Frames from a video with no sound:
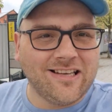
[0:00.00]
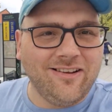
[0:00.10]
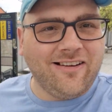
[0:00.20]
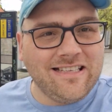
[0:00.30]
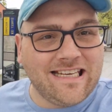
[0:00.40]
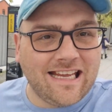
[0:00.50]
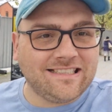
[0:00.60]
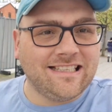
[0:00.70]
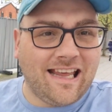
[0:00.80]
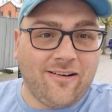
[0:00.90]
so guys,
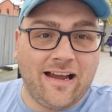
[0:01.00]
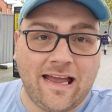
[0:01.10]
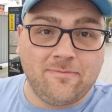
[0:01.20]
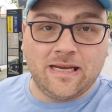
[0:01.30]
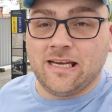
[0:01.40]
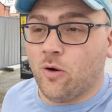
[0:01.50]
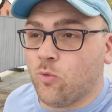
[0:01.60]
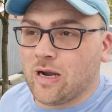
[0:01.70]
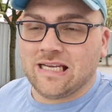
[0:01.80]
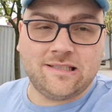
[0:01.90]
yesterday I am in
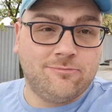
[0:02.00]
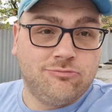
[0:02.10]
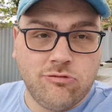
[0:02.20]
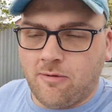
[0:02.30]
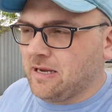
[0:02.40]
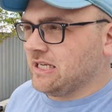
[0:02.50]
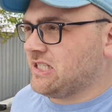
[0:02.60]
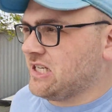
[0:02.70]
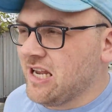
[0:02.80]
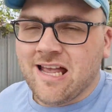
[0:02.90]
West
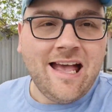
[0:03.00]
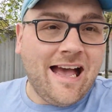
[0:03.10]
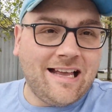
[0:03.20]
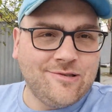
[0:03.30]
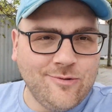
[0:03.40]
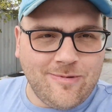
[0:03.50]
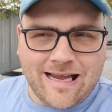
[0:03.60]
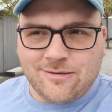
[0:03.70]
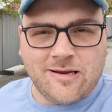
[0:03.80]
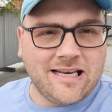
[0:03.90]
Bromwich. As
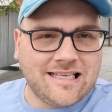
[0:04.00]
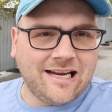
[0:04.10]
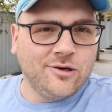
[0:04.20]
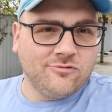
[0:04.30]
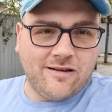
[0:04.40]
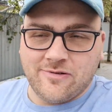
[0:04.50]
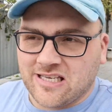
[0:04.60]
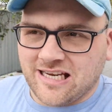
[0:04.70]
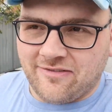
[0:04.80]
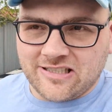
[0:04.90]
always, we're going to take a look around the
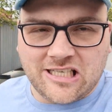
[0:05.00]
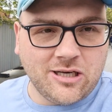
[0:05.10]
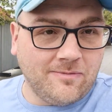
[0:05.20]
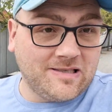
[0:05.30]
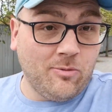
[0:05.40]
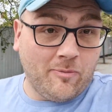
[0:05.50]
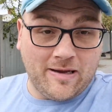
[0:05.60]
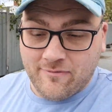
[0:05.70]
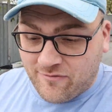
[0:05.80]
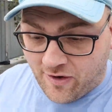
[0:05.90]
charity shop, see what we
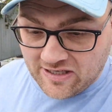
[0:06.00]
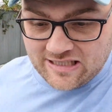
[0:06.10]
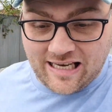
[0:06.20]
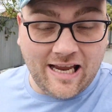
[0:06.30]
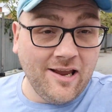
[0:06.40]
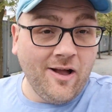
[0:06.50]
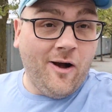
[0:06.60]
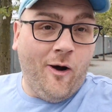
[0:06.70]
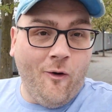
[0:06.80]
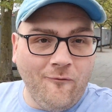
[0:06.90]
can find today.
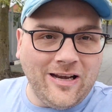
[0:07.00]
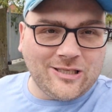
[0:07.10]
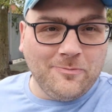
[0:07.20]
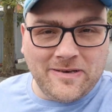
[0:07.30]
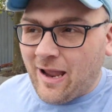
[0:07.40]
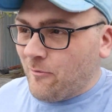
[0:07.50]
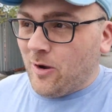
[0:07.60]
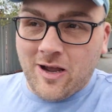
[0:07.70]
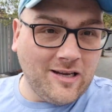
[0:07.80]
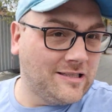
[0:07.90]
Hopefully some
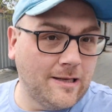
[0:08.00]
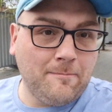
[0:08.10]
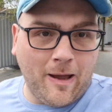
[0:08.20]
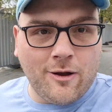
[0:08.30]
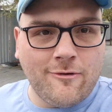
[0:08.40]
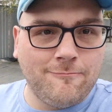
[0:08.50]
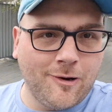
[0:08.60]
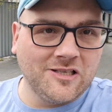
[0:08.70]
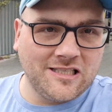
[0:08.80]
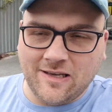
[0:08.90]
networks. The power of
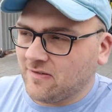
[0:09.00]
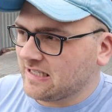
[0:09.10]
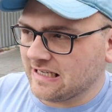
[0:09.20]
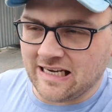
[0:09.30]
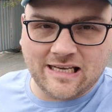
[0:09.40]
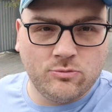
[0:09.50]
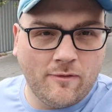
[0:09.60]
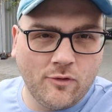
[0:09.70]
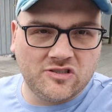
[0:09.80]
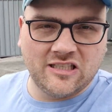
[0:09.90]
positivity is
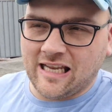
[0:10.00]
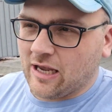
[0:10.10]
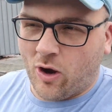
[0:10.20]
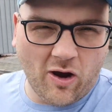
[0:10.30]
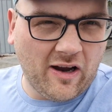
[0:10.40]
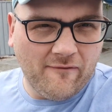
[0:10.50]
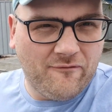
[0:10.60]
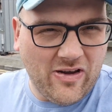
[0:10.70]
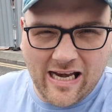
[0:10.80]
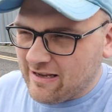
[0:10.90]
with us today. I can
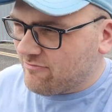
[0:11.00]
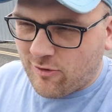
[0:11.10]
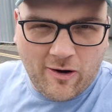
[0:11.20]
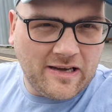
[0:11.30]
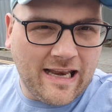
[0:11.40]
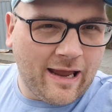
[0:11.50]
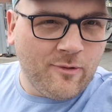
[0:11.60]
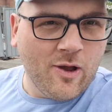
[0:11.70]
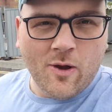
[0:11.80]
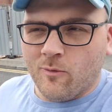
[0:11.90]
feel it right now.
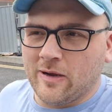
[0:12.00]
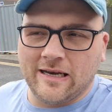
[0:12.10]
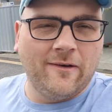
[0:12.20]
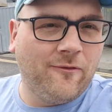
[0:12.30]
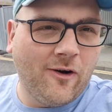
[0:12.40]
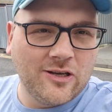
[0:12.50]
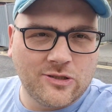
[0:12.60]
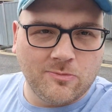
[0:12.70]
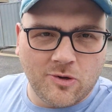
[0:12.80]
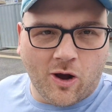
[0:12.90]
We're going to find
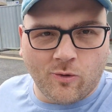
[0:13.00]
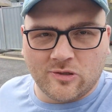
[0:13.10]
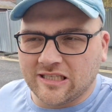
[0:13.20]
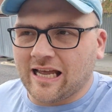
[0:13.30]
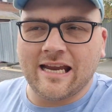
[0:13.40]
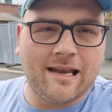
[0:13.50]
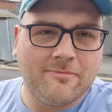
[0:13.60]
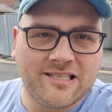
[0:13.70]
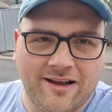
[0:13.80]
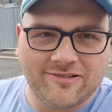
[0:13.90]
some gold today in them
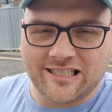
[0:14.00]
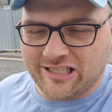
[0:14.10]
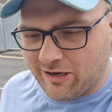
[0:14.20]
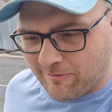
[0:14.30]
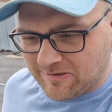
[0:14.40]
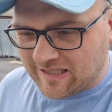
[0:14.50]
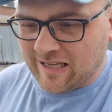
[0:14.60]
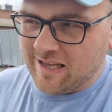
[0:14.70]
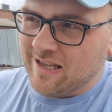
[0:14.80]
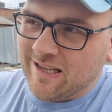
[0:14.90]
charity shops.
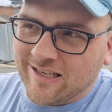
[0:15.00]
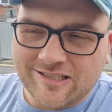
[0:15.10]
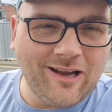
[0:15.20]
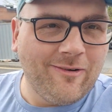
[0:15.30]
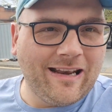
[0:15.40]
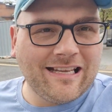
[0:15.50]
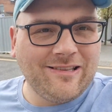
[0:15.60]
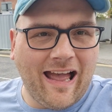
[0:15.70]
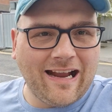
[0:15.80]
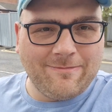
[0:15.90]
So let's
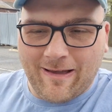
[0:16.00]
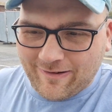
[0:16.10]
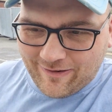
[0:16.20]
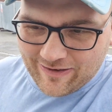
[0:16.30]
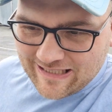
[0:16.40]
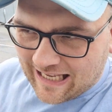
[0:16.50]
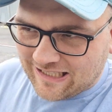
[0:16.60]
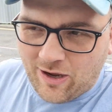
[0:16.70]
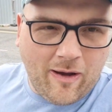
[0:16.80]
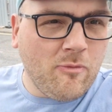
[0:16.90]
not hang about, guys. Let's
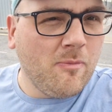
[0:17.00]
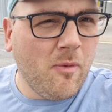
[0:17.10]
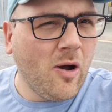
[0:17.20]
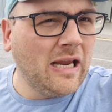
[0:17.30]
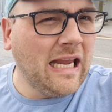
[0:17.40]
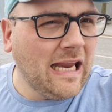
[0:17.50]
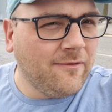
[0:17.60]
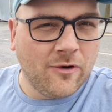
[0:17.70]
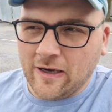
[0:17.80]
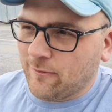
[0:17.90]
go. I mean, might
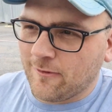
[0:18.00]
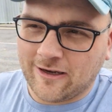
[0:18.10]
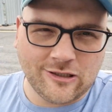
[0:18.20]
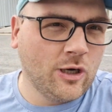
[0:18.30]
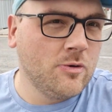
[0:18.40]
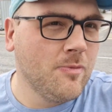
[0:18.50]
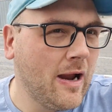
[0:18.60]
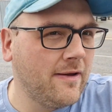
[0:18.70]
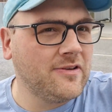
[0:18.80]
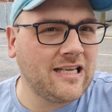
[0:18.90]
even, if we've got time, we might
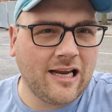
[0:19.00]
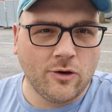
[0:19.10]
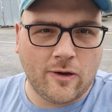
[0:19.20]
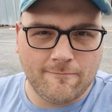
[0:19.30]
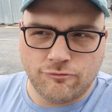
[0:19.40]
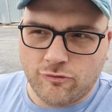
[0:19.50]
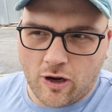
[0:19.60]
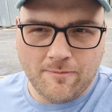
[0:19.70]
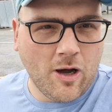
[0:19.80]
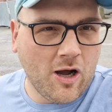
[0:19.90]
even take a look at
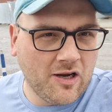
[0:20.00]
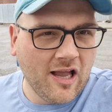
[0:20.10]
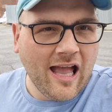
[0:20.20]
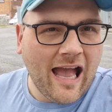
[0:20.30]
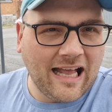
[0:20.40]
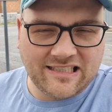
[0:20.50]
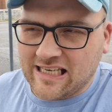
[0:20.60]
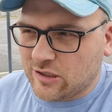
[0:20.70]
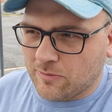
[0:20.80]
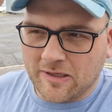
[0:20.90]
Primark and see
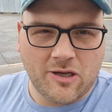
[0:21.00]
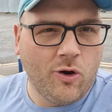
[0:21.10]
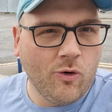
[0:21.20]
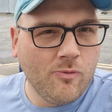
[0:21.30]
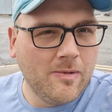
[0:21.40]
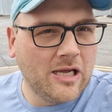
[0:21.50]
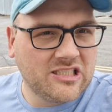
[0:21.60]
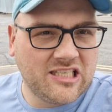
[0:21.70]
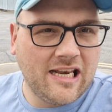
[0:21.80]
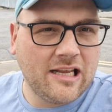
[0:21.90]
some of the cool
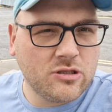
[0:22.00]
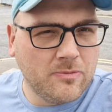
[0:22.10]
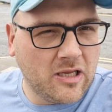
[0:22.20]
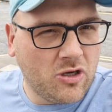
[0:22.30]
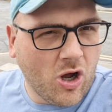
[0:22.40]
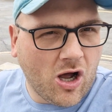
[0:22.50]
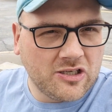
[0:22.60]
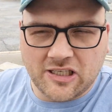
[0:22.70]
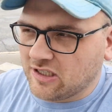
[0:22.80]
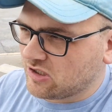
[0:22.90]
merch in there, some of the
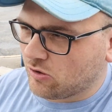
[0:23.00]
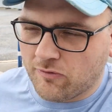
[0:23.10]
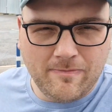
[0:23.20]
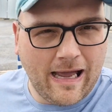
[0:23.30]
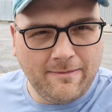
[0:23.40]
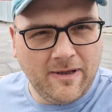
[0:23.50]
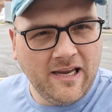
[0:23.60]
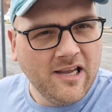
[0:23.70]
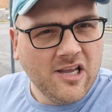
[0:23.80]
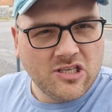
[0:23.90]
Guardian stuff, maybe.
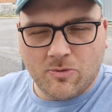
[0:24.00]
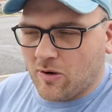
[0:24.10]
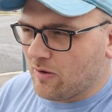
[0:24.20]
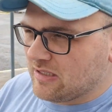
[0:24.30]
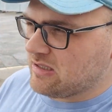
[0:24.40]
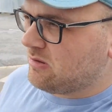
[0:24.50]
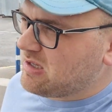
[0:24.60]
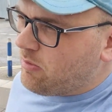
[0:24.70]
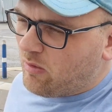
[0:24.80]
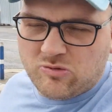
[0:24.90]
So we are going to
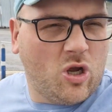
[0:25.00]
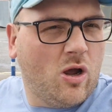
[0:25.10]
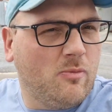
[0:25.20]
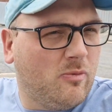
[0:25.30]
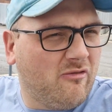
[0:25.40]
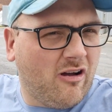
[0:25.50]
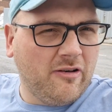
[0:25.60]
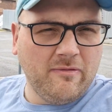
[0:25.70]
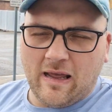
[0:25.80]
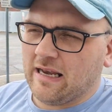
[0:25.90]
see what time we're
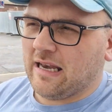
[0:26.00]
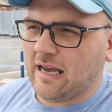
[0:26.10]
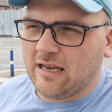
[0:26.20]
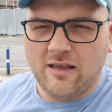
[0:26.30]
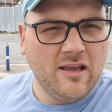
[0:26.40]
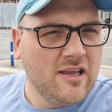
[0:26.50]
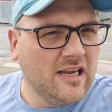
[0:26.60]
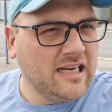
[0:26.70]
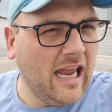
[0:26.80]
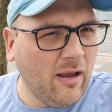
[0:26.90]
on, and then, uh,
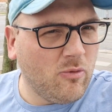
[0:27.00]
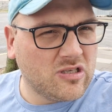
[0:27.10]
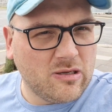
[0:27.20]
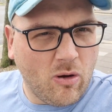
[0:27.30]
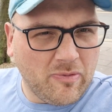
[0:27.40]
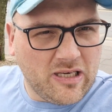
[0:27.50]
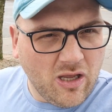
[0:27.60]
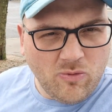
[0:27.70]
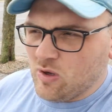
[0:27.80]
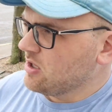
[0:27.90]
yeah, we'll see what we
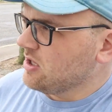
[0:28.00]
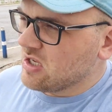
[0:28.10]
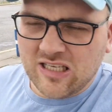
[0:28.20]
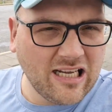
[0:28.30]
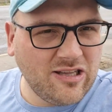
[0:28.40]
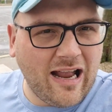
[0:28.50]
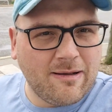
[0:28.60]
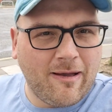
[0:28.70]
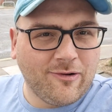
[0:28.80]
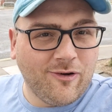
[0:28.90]
do. So let's not hang
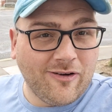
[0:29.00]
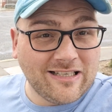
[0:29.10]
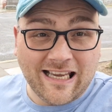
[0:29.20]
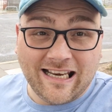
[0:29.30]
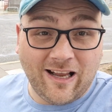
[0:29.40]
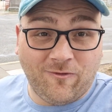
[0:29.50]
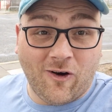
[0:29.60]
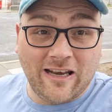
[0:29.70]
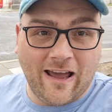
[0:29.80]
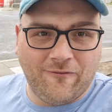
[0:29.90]
about, guys. Let's
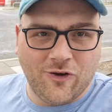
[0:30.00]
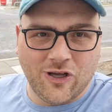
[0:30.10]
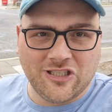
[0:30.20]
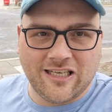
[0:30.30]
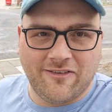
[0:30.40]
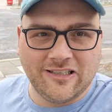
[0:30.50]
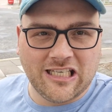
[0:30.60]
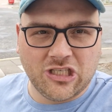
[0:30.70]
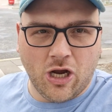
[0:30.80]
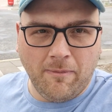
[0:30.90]
find our first charity
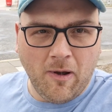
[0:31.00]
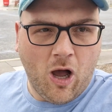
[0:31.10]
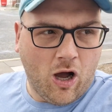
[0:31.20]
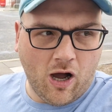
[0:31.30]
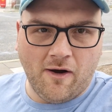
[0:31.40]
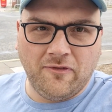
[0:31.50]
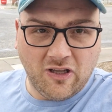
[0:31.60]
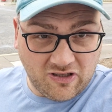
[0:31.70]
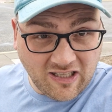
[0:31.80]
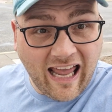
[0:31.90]
shop of
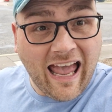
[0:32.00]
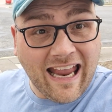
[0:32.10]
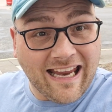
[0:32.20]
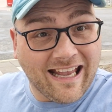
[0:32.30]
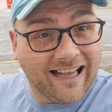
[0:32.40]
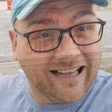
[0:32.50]
the day.